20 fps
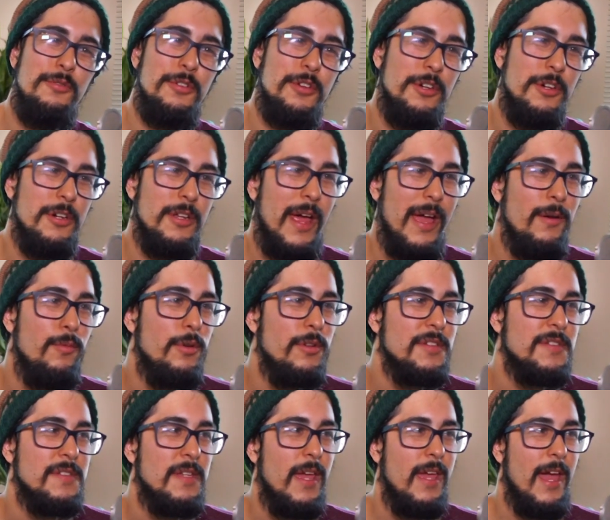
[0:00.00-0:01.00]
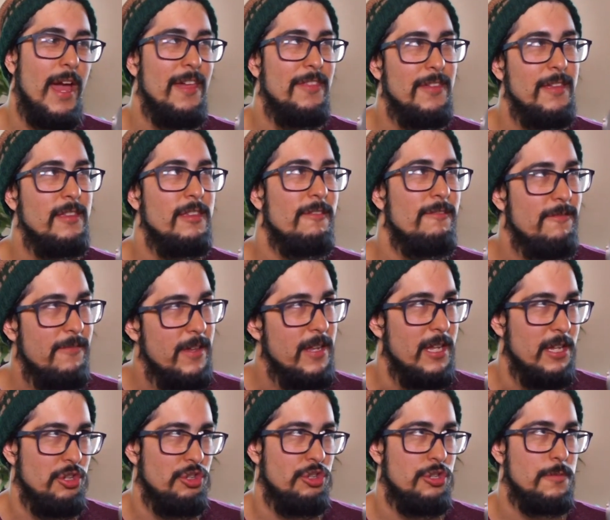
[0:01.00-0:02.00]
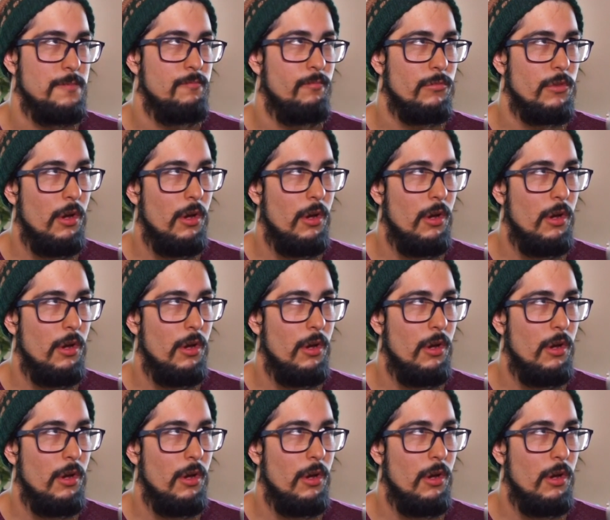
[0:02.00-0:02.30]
good. I will say, I think the finish